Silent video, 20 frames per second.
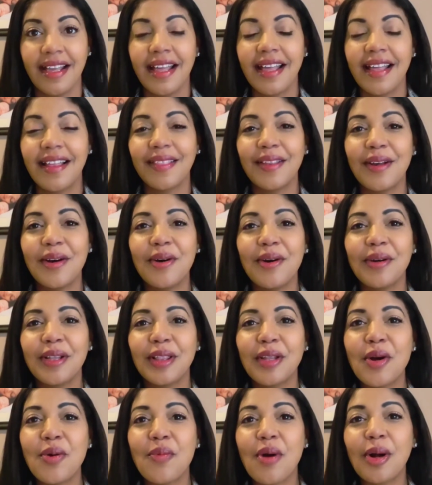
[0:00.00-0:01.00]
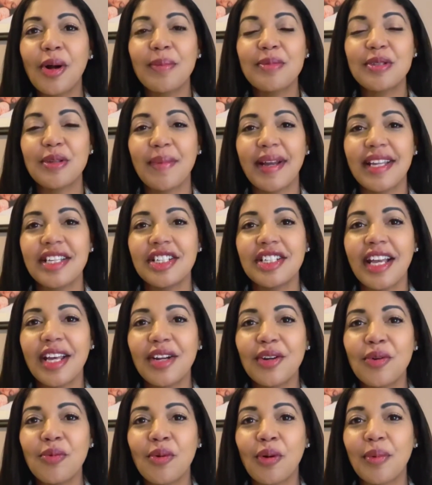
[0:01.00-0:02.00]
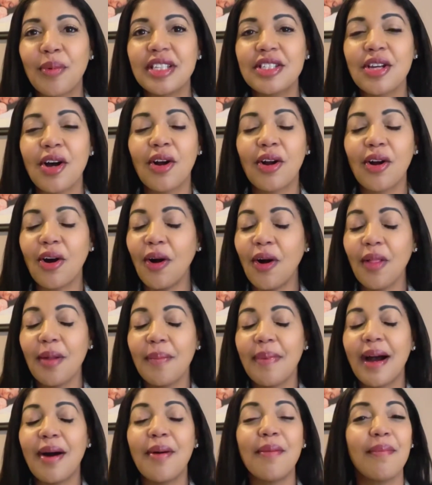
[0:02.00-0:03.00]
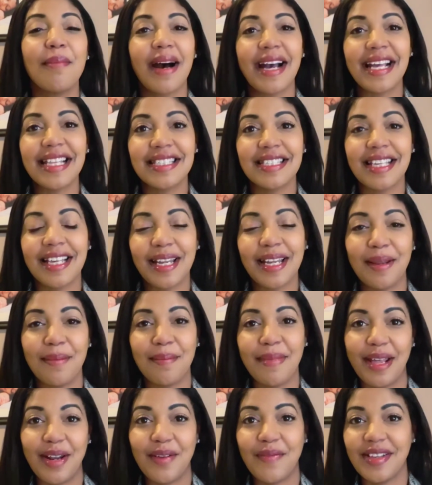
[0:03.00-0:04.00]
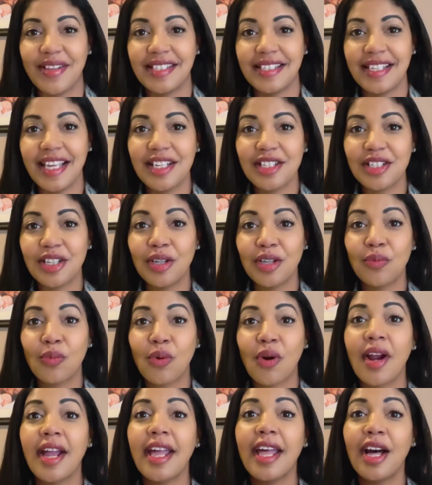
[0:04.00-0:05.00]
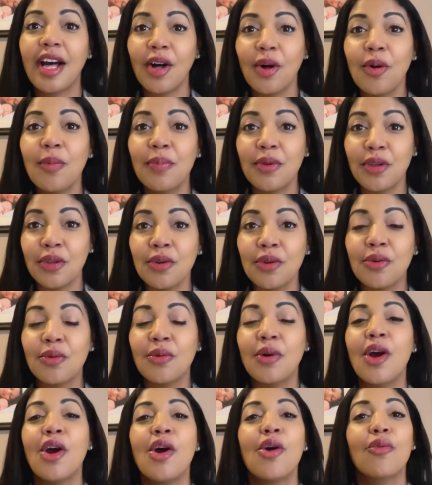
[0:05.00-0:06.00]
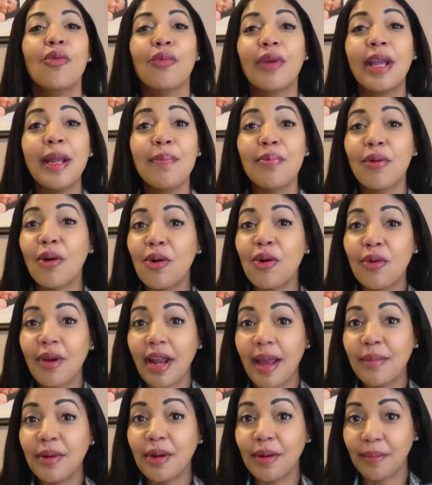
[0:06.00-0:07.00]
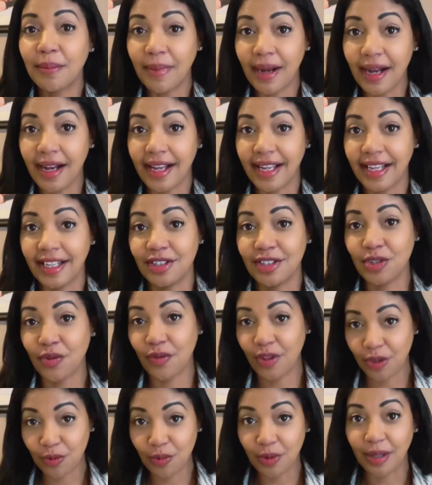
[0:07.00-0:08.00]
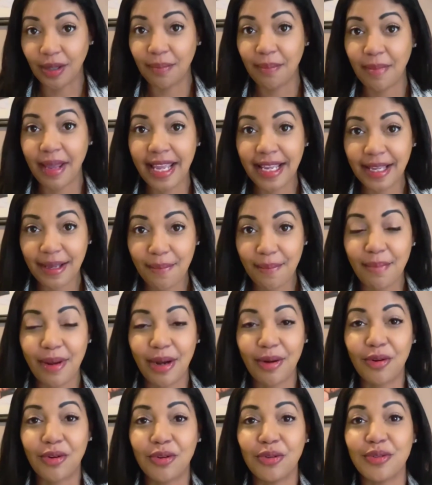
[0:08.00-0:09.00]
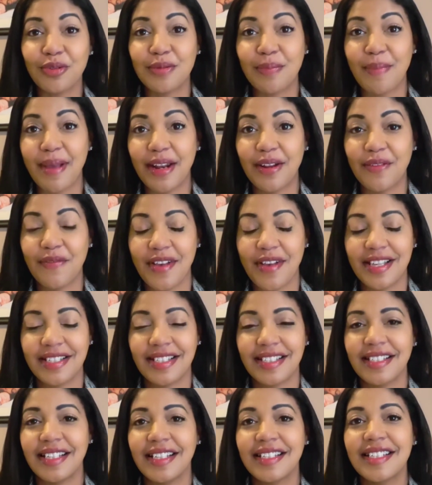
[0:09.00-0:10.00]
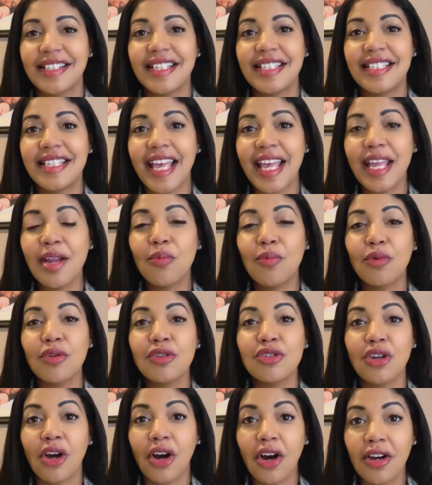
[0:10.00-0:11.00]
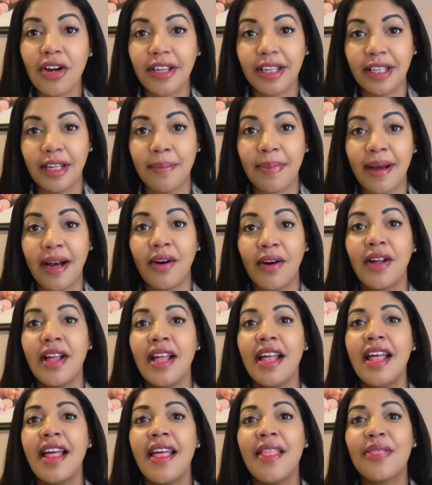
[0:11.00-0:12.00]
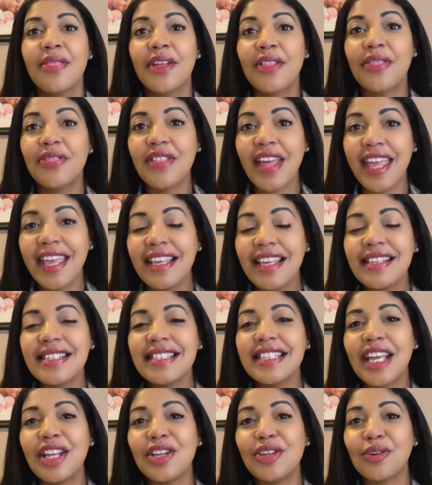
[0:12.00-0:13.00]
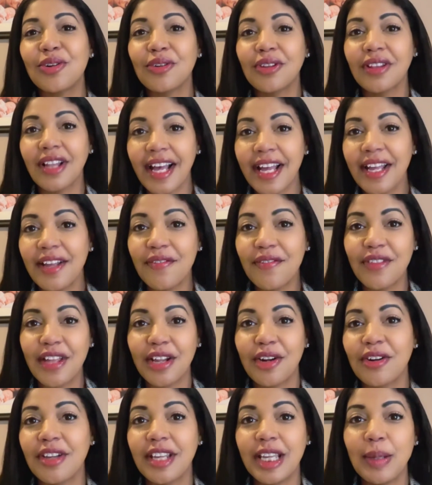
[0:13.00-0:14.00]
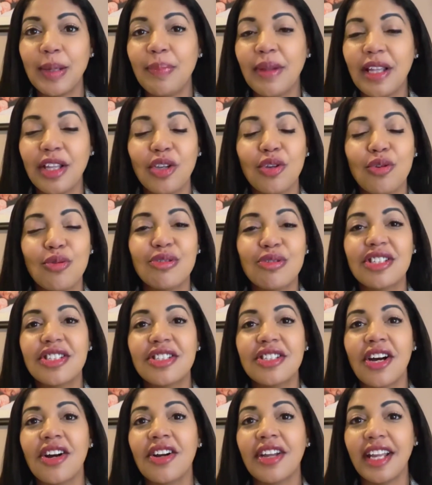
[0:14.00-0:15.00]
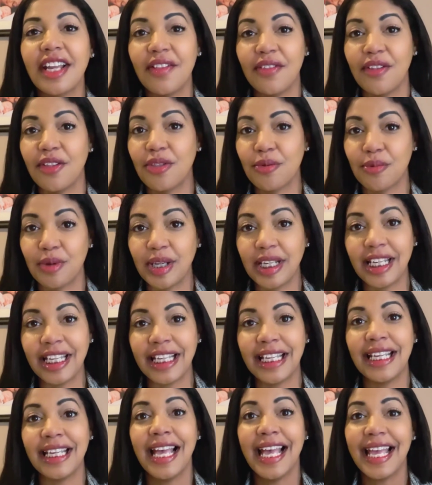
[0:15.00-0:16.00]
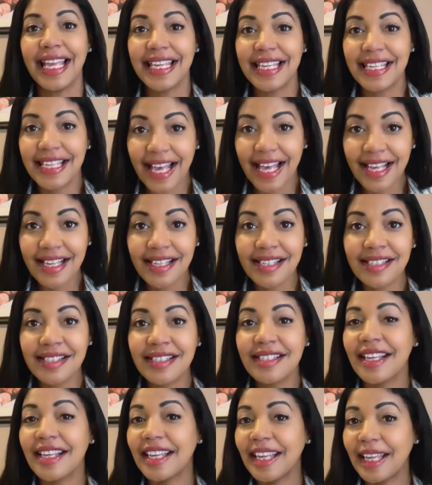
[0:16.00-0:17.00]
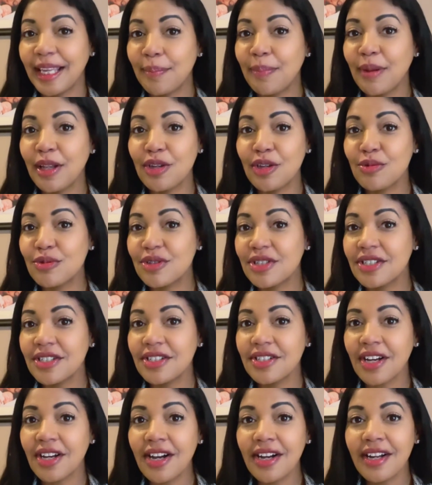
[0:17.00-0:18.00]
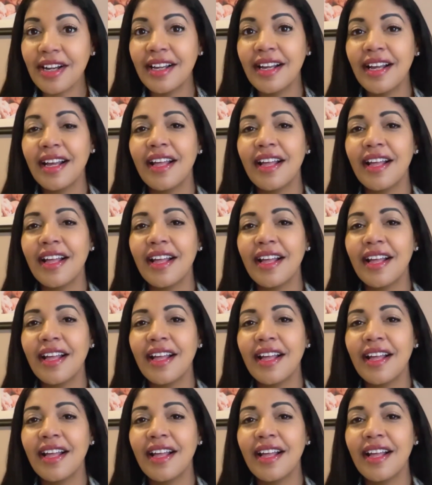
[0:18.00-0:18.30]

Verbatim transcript: Hello, hello, welcome to my channel where we talk all about mindset and manifestation, where I help you reprogram your mind so that you can make miracles manifest. Today, we're talking about the things in your life that are keeping you stuck in the 3D. Yes, keeping you stuck.